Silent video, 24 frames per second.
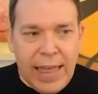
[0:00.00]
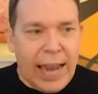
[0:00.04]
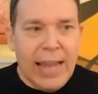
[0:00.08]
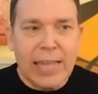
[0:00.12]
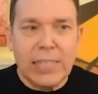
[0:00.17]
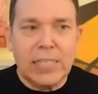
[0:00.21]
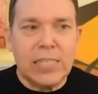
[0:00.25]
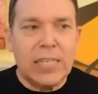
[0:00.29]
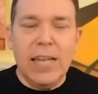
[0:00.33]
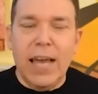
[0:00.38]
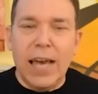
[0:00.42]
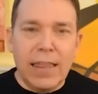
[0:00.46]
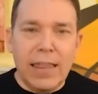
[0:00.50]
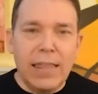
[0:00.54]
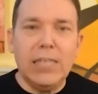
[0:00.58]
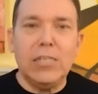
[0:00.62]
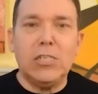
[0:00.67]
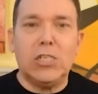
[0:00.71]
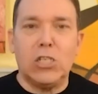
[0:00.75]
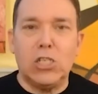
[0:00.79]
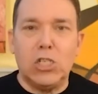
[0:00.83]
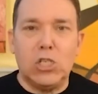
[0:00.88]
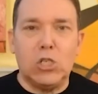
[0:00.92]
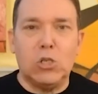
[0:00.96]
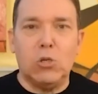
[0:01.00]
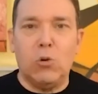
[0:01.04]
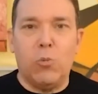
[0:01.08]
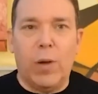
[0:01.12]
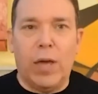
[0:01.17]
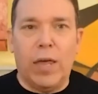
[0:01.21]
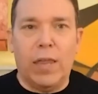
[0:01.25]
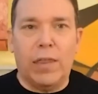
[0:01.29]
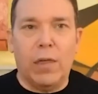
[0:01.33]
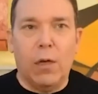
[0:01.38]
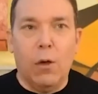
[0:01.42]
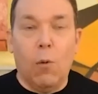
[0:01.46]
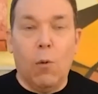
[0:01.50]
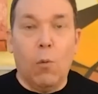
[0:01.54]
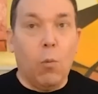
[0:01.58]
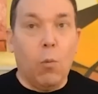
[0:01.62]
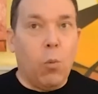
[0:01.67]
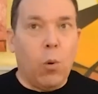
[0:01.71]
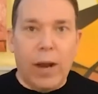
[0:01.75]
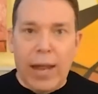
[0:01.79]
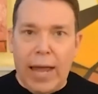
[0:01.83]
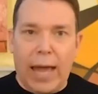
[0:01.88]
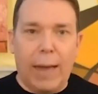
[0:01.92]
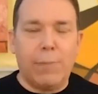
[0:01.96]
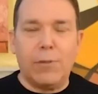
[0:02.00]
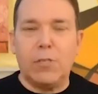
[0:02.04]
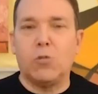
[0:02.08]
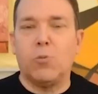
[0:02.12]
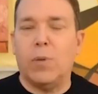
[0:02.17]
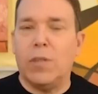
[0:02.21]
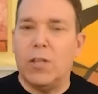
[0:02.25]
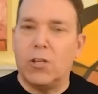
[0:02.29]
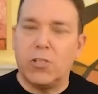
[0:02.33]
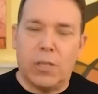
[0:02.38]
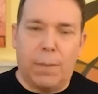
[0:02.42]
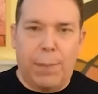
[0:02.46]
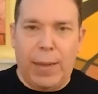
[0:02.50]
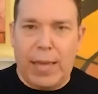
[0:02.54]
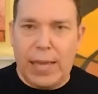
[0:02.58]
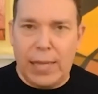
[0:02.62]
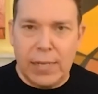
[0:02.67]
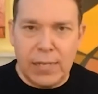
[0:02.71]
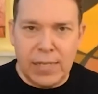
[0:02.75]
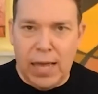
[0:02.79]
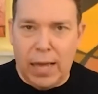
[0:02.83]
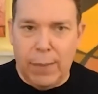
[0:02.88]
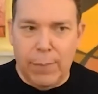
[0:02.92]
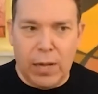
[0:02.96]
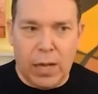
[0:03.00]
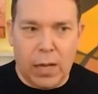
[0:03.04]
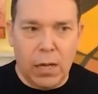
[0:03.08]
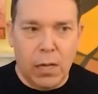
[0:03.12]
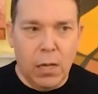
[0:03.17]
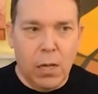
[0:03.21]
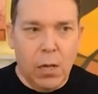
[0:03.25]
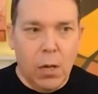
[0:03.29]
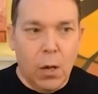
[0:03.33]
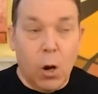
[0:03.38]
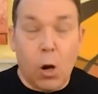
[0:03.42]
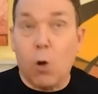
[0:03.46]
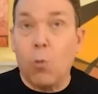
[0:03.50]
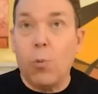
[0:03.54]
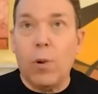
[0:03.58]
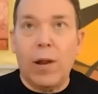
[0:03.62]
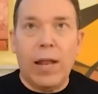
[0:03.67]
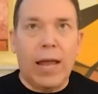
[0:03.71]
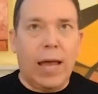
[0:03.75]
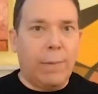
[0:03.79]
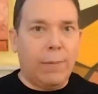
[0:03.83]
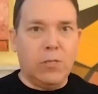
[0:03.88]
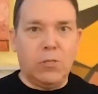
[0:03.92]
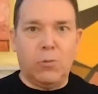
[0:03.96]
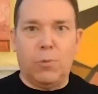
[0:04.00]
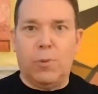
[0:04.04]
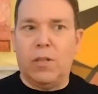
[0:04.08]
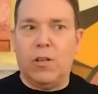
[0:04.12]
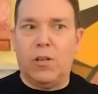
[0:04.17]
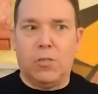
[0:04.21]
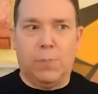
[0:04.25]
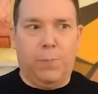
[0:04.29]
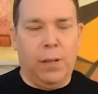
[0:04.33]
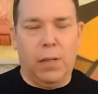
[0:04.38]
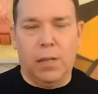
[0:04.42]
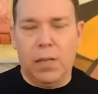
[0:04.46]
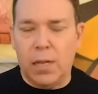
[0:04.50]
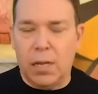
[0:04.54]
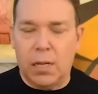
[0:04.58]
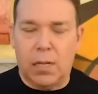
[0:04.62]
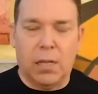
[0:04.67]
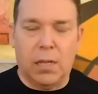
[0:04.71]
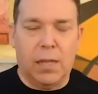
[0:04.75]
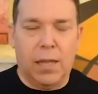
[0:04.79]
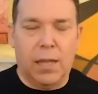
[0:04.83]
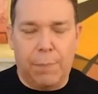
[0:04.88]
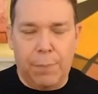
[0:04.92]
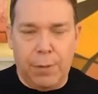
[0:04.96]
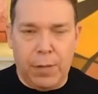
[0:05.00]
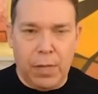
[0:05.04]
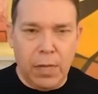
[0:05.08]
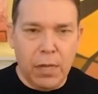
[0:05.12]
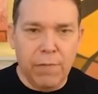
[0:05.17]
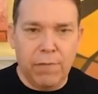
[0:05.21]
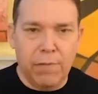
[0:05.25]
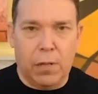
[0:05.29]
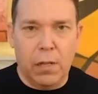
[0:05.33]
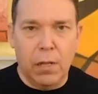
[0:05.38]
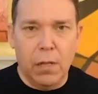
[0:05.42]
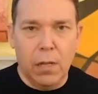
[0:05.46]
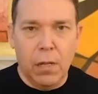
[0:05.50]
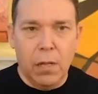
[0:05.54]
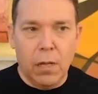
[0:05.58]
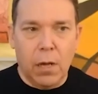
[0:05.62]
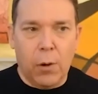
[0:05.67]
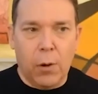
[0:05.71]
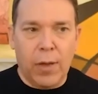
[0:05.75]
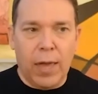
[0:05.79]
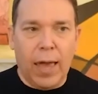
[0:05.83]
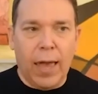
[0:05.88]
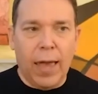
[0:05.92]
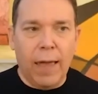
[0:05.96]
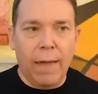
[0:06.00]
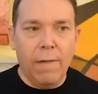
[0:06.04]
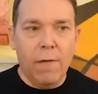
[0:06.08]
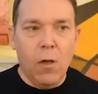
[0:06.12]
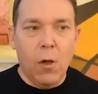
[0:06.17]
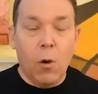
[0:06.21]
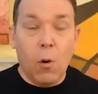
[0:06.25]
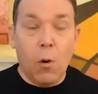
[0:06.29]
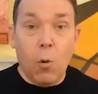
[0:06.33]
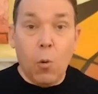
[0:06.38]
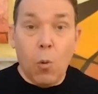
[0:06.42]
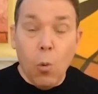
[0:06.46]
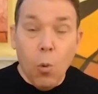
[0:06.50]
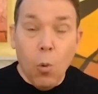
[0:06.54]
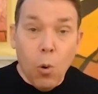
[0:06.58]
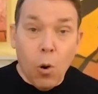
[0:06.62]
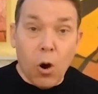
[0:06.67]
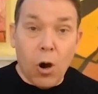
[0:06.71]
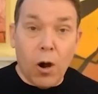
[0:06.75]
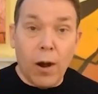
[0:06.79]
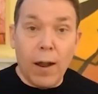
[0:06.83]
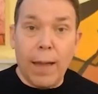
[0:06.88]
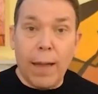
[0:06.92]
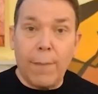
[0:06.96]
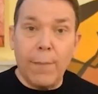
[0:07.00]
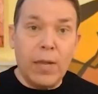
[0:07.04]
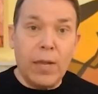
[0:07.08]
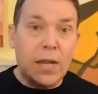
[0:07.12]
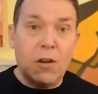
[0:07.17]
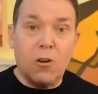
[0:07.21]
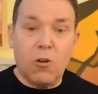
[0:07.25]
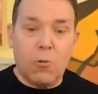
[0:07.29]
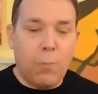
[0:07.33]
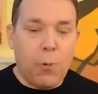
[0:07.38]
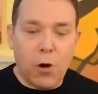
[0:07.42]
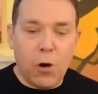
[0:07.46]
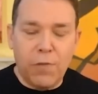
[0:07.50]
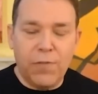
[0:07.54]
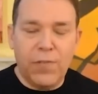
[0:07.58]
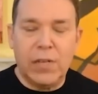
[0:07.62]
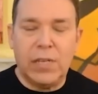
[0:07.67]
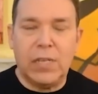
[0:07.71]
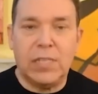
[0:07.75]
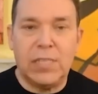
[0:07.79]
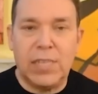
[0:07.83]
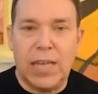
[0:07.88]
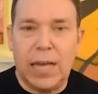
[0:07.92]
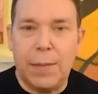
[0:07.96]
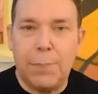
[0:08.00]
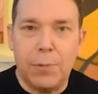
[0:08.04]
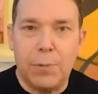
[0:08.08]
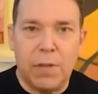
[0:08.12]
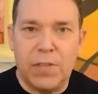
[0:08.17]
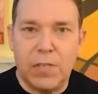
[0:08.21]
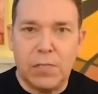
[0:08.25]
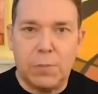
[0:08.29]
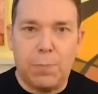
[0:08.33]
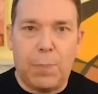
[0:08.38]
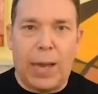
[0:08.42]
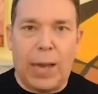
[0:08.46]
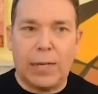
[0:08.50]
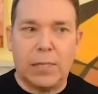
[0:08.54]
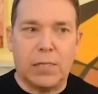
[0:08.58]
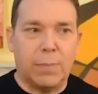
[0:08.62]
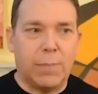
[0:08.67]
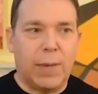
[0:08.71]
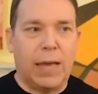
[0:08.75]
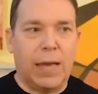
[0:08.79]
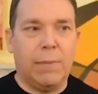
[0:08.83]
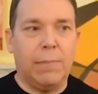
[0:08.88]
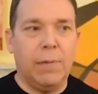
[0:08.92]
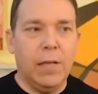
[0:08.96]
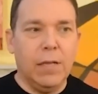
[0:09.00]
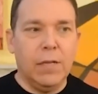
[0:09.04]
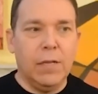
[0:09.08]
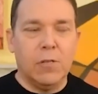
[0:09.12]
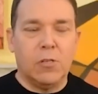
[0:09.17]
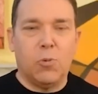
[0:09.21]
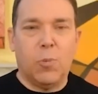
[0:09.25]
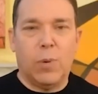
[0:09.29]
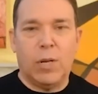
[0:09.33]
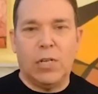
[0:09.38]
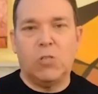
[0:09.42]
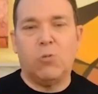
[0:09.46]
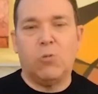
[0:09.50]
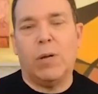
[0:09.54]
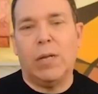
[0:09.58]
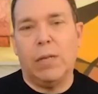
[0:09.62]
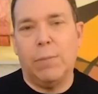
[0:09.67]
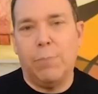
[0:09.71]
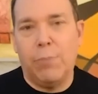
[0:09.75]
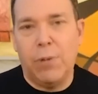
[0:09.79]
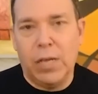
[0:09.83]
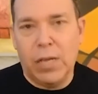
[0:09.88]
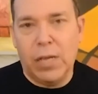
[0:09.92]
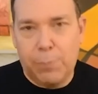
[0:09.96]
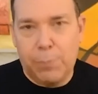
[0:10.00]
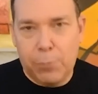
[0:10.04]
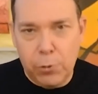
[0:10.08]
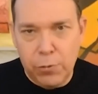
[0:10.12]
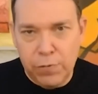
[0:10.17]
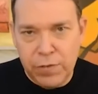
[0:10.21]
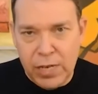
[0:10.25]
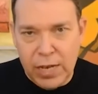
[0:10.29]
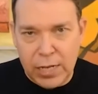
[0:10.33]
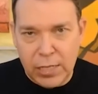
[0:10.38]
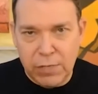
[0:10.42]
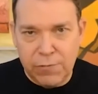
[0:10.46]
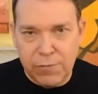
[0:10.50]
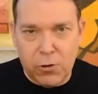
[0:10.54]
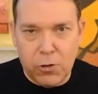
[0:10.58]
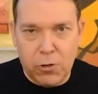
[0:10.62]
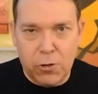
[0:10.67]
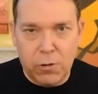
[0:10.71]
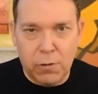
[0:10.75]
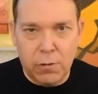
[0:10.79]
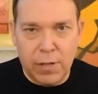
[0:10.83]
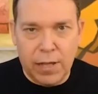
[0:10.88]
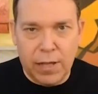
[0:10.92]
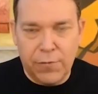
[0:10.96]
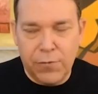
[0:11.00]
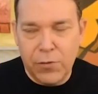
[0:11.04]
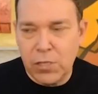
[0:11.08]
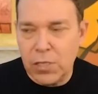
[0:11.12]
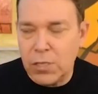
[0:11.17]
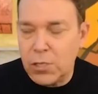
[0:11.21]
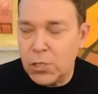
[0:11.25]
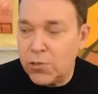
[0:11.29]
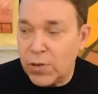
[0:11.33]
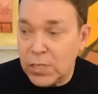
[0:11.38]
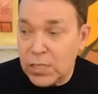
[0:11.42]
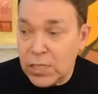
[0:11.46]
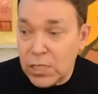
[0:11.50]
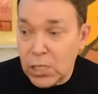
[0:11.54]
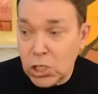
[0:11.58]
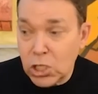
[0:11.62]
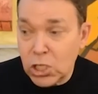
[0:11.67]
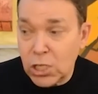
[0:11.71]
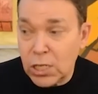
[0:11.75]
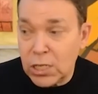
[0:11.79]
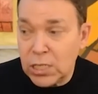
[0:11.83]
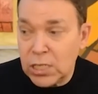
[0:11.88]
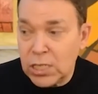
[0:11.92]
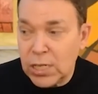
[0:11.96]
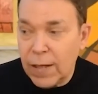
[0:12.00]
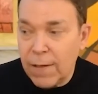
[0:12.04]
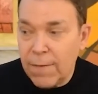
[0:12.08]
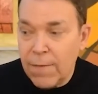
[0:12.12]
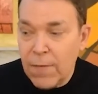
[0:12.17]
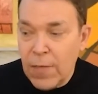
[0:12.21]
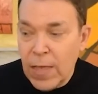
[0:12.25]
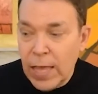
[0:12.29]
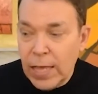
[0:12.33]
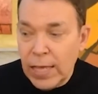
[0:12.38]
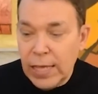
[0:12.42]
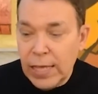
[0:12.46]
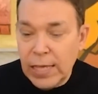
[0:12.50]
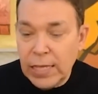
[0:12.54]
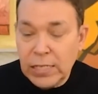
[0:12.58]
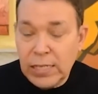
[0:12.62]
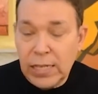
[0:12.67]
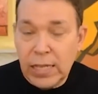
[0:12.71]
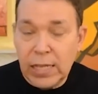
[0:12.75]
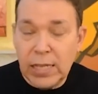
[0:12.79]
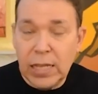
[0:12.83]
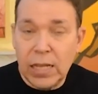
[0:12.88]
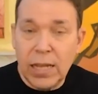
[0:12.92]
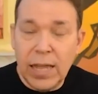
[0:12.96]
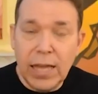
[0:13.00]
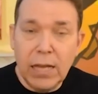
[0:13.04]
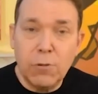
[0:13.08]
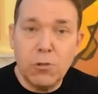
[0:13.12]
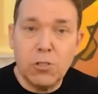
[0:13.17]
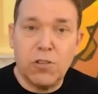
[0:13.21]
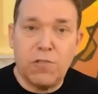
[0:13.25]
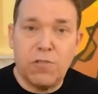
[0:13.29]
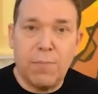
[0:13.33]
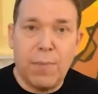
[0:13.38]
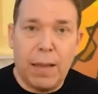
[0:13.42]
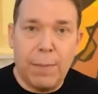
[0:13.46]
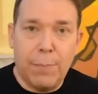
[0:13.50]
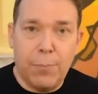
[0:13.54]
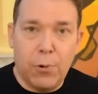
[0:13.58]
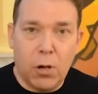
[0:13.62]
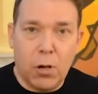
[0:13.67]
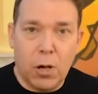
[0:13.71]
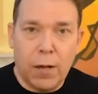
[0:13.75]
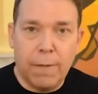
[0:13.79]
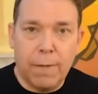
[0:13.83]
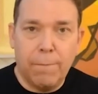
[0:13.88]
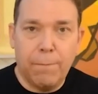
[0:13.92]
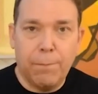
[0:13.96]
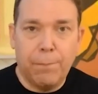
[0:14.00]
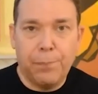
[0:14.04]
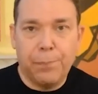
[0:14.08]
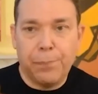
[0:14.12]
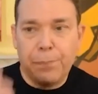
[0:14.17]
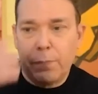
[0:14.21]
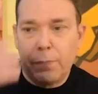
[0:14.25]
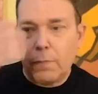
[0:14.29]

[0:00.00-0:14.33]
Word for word: That has nothing to do with what happens when there's a pandemic or what happens when there's political upheaval okay or, I mean, a perfect example of this, back to my 2020 being approved text for Life is in the Transitions, is in the language of my book.